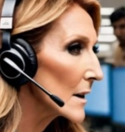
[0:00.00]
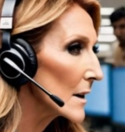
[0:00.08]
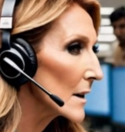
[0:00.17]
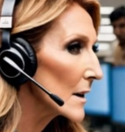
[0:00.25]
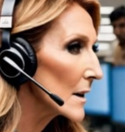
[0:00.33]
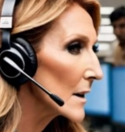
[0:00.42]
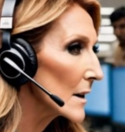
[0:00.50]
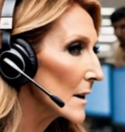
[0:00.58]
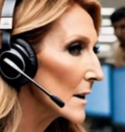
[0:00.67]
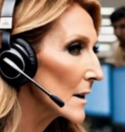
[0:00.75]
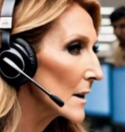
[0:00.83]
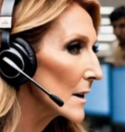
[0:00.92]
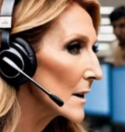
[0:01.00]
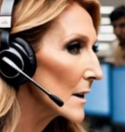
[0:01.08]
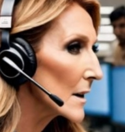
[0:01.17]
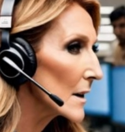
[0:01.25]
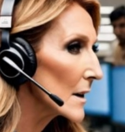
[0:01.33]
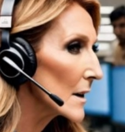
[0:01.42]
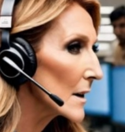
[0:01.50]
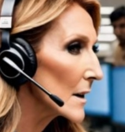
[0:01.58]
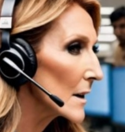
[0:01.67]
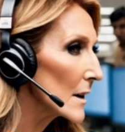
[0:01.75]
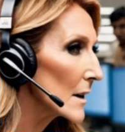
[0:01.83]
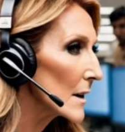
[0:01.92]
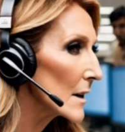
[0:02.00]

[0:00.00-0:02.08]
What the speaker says: No one is speaking in this clip.